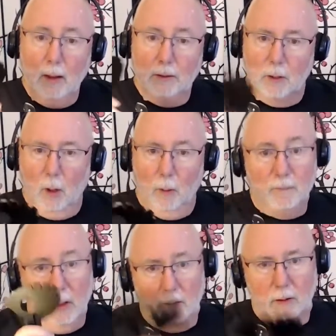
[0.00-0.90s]
So
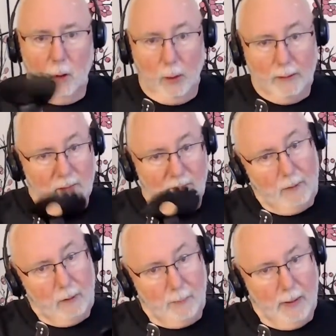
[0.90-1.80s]
there's a quick
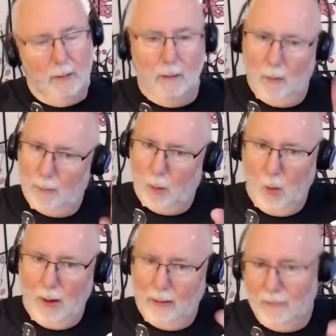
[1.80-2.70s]
Defender bite number
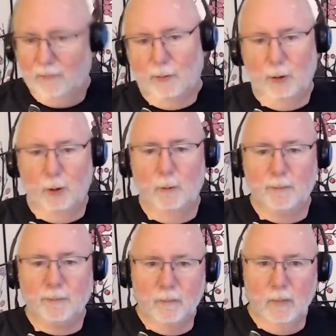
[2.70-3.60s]
1 for you.
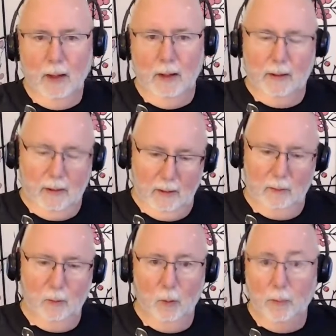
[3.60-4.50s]
And
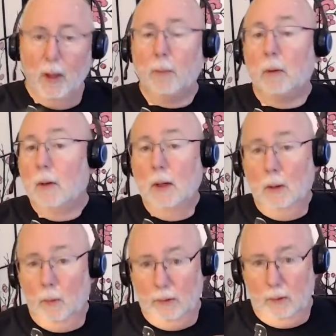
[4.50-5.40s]
again, remember,
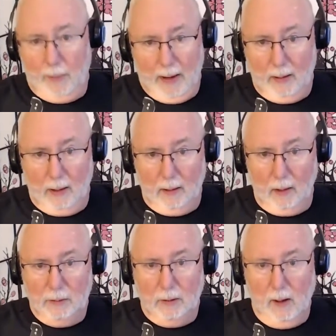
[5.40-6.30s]
when the bad guy
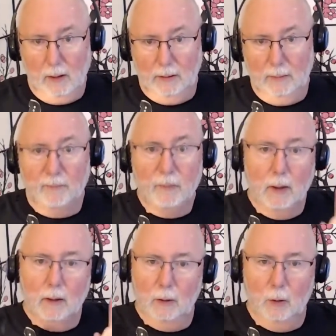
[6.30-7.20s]
comes to calling him,
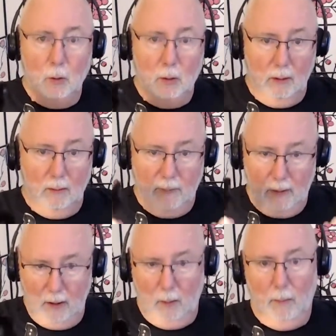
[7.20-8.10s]
you give
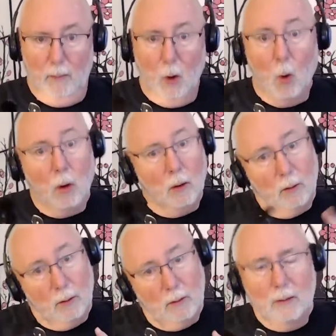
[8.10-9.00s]
him or
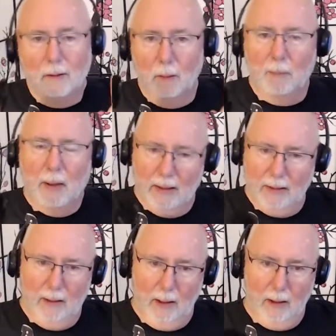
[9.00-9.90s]
her the
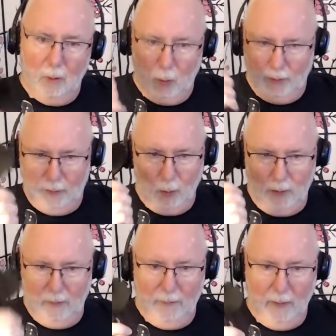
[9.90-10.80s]
bad day with your
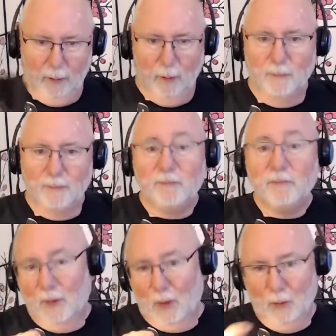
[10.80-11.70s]
Defender.
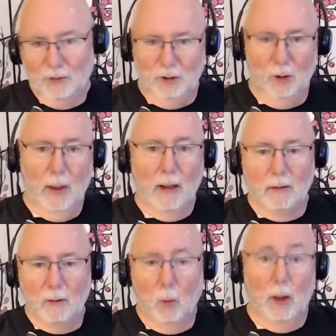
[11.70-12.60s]
We'll see you back
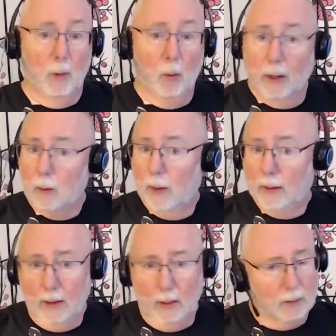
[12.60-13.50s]
on the web. Oh, by the way,
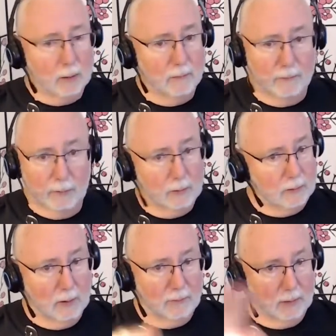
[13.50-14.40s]
keep looking for this stuff.